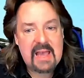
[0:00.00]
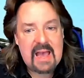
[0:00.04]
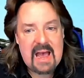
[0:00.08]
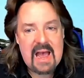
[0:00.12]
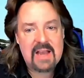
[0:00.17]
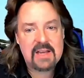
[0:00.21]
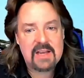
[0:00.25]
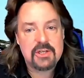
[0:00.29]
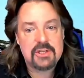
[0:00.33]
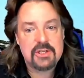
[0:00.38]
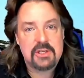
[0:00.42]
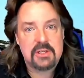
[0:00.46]

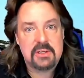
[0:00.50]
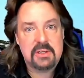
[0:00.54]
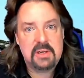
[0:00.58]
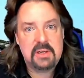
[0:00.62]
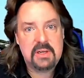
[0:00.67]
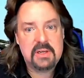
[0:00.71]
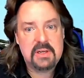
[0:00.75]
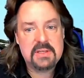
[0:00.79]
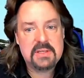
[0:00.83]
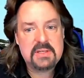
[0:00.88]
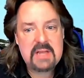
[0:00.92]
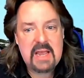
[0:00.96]
action
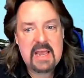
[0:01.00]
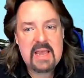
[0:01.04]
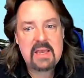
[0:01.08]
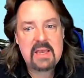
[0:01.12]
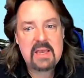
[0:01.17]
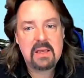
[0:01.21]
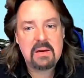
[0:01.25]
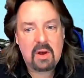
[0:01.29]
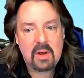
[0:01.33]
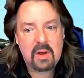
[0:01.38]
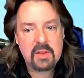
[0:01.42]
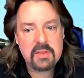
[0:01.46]
is
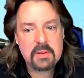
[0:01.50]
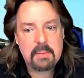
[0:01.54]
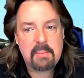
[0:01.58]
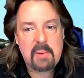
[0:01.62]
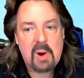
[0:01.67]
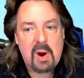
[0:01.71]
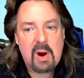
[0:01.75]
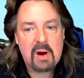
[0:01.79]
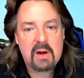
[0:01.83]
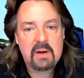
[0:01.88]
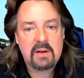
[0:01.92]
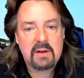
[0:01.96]
taken on the
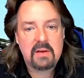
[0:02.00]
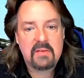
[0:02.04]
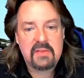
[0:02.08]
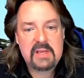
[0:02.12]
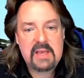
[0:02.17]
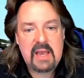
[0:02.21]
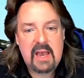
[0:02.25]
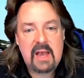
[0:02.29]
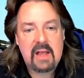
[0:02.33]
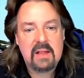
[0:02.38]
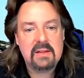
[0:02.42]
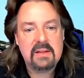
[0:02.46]
part of the
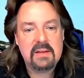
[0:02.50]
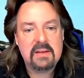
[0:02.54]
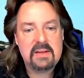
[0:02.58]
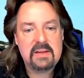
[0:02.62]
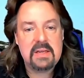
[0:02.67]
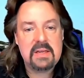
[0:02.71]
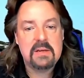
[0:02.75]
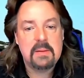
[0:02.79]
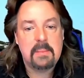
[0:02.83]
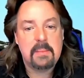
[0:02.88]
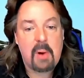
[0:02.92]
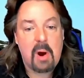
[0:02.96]
L&D
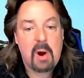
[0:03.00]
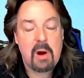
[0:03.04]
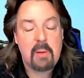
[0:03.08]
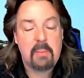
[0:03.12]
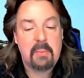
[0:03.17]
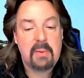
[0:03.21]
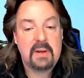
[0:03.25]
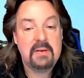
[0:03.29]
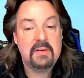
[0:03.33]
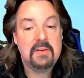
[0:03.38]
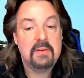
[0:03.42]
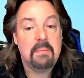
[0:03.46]

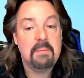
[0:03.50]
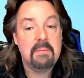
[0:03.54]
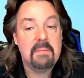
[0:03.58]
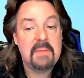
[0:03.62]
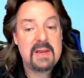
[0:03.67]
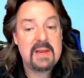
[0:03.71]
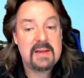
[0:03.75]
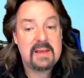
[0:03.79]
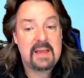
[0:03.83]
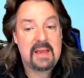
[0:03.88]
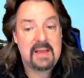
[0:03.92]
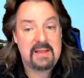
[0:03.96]
department to
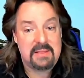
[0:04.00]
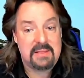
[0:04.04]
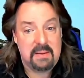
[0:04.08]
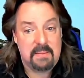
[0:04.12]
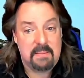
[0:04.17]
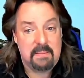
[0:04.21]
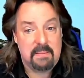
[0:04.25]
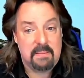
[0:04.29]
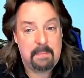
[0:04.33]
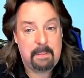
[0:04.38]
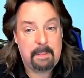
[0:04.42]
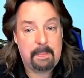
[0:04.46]
mitigate
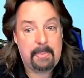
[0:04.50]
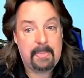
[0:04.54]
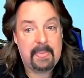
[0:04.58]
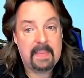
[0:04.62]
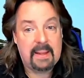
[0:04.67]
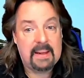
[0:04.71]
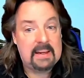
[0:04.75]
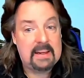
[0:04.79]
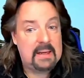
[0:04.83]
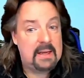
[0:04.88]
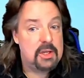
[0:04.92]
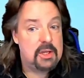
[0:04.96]
them.
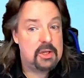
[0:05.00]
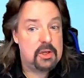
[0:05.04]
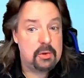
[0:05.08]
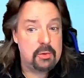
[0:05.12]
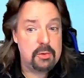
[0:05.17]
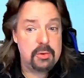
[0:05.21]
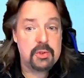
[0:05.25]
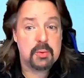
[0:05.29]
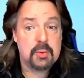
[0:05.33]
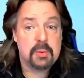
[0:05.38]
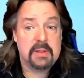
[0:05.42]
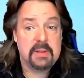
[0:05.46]

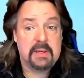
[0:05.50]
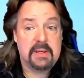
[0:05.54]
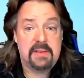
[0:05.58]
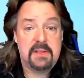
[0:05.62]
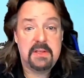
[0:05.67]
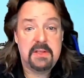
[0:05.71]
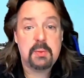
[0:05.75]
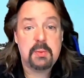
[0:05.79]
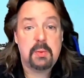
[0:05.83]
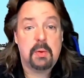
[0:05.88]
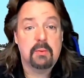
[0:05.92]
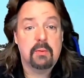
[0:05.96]
Usually,
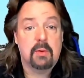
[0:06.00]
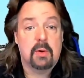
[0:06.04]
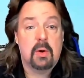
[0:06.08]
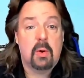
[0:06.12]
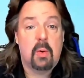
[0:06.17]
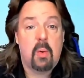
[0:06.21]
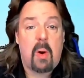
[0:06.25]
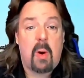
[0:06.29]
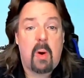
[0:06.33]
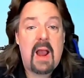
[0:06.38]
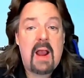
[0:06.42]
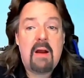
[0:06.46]
this will
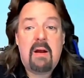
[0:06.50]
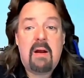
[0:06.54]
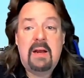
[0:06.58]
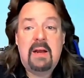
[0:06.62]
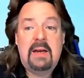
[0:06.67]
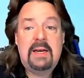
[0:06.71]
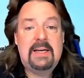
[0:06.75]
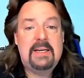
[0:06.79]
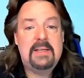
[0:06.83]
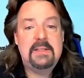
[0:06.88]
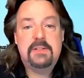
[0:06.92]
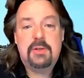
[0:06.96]
require
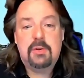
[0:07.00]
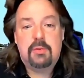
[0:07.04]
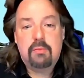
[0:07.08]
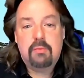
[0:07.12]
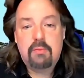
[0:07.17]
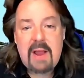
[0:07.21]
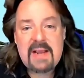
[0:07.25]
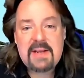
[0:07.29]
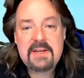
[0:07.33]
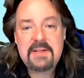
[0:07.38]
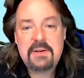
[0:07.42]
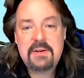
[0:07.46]

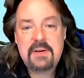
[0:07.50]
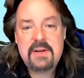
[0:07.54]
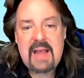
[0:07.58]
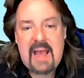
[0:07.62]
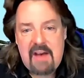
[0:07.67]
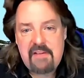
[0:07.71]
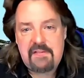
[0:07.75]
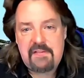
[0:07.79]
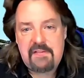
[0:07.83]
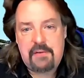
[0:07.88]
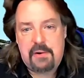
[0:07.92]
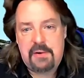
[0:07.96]
directed
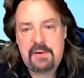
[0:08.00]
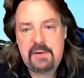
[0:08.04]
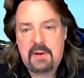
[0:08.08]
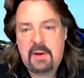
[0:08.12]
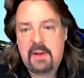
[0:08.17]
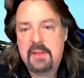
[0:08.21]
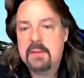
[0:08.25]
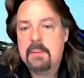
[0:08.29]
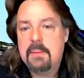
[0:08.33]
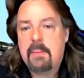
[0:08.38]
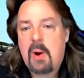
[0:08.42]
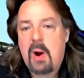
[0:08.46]
effort
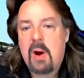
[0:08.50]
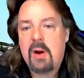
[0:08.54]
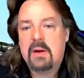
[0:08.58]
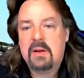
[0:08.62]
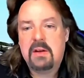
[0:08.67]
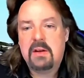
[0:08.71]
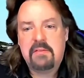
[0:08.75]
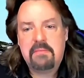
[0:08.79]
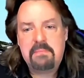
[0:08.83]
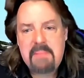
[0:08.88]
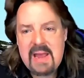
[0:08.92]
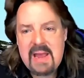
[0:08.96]
on the part
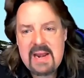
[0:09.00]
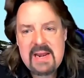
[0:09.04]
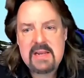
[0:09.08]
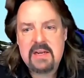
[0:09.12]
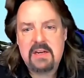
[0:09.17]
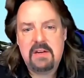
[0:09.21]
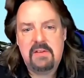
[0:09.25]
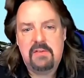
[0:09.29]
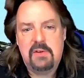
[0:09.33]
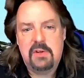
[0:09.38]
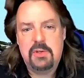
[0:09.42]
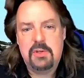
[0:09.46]
of many
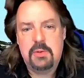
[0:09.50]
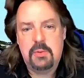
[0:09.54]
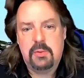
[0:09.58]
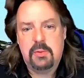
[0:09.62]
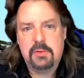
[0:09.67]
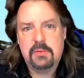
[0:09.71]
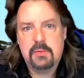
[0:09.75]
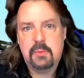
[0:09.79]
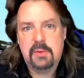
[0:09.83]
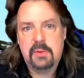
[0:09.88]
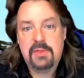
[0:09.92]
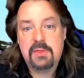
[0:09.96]

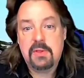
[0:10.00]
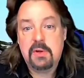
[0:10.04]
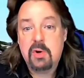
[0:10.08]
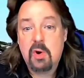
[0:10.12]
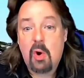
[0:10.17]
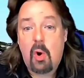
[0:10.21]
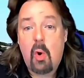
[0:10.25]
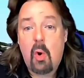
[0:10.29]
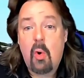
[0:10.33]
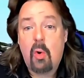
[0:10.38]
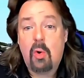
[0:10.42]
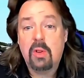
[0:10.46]
individuals with the
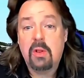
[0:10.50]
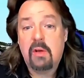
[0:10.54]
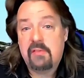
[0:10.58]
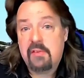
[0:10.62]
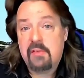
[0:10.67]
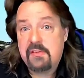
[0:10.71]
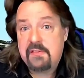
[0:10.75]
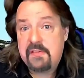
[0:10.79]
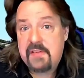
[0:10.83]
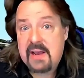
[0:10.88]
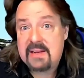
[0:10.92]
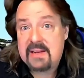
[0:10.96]
goal of
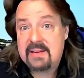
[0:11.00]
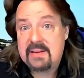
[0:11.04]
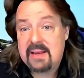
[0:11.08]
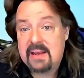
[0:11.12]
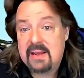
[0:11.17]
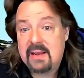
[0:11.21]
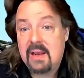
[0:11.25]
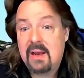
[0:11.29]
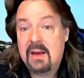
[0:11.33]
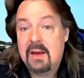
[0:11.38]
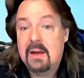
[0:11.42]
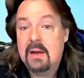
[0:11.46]

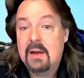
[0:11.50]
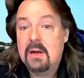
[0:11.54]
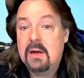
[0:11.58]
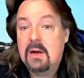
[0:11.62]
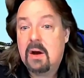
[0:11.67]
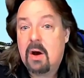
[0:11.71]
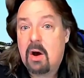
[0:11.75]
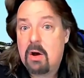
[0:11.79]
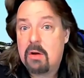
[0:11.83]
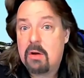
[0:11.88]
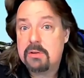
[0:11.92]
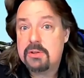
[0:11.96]
affecting
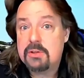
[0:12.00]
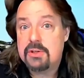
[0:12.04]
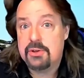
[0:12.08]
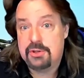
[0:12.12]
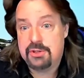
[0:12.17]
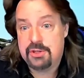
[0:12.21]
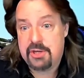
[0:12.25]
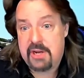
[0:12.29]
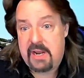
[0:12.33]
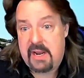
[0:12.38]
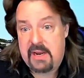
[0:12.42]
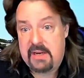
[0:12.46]
culture
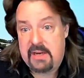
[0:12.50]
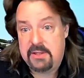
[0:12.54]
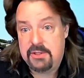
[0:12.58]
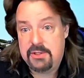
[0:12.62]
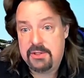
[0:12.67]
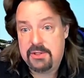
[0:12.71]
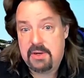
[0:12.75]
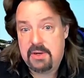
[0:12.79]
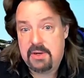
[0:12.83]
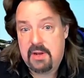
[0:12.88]
change.